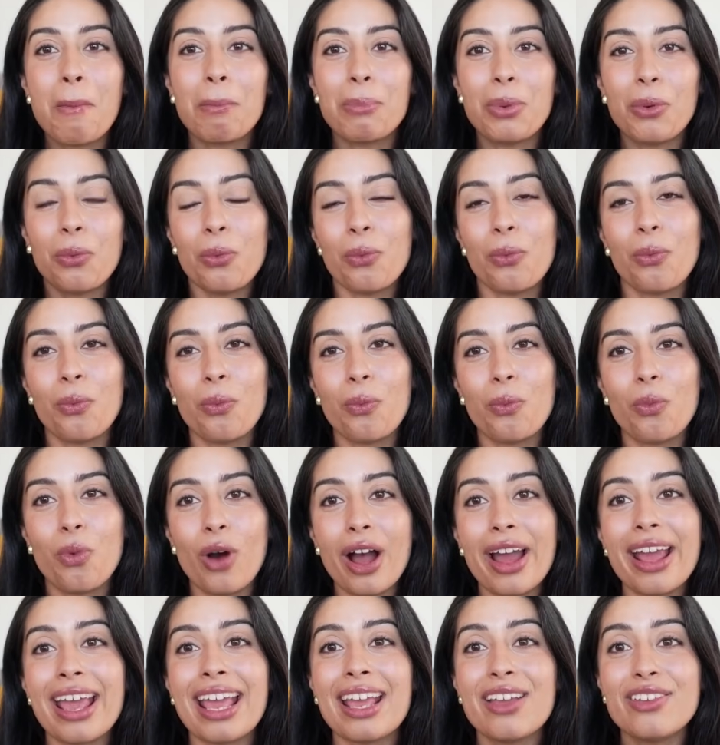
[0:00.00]
But
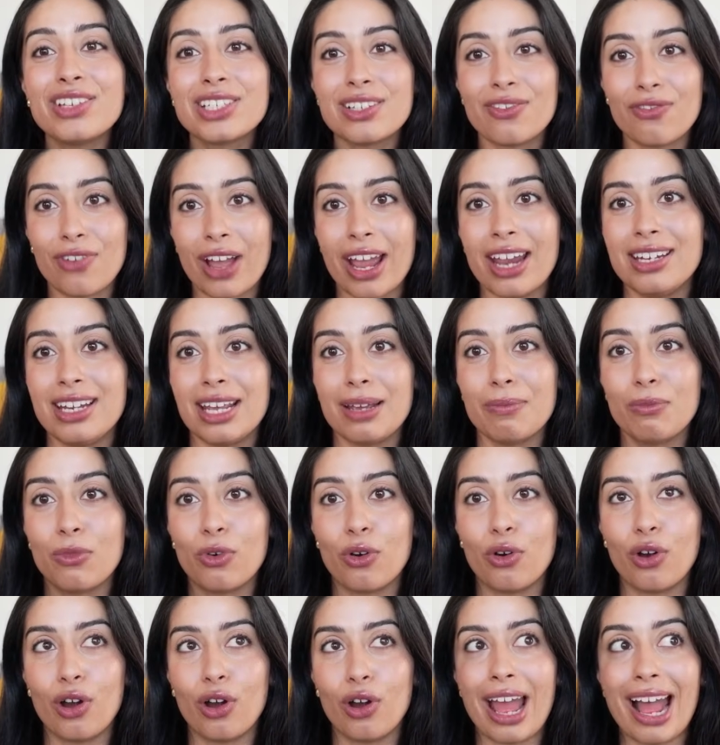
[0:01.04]
what he's finding
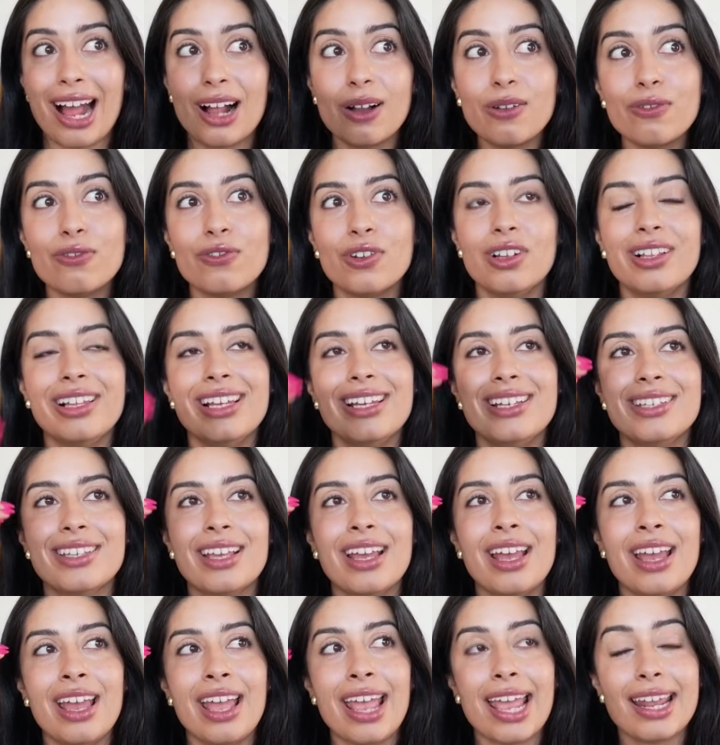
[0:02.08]
more helpful is
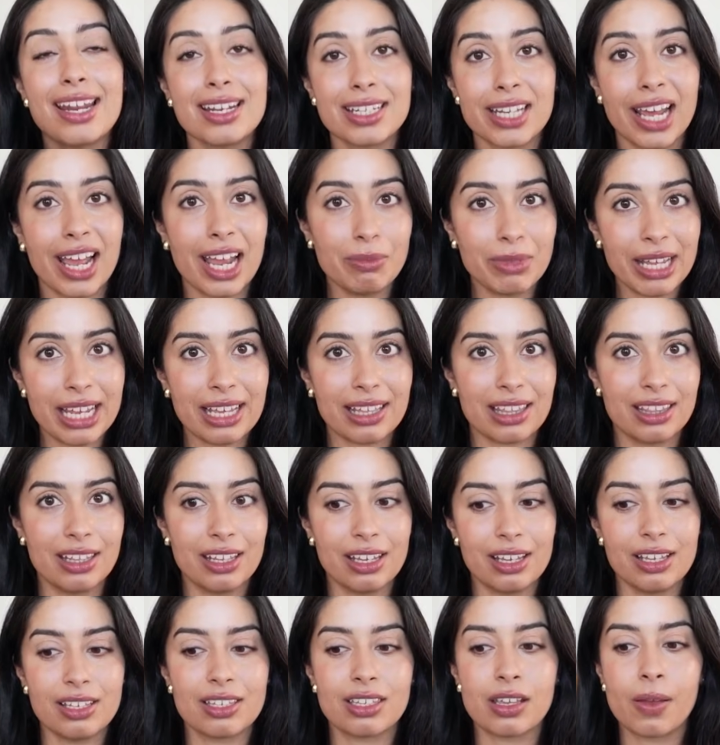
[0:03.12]
in a time like
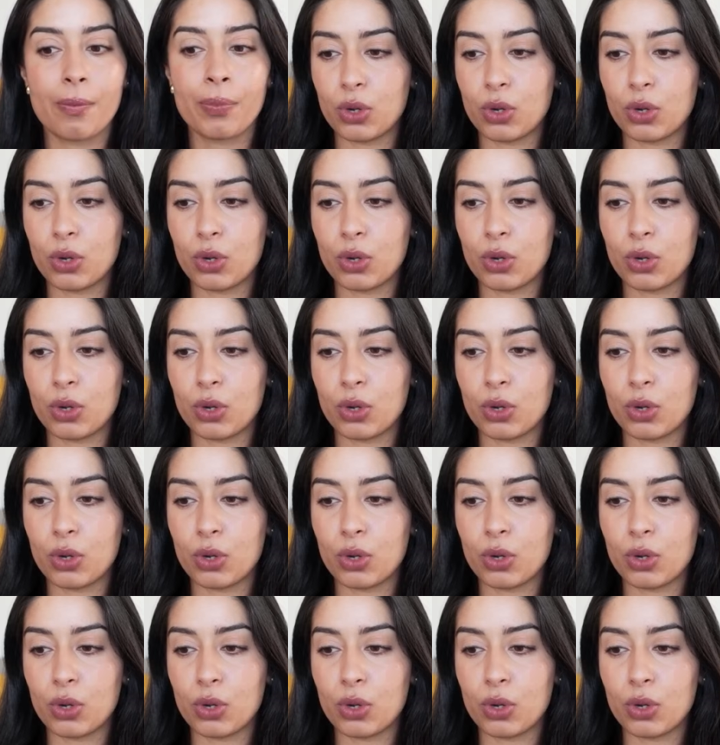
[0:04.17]
this,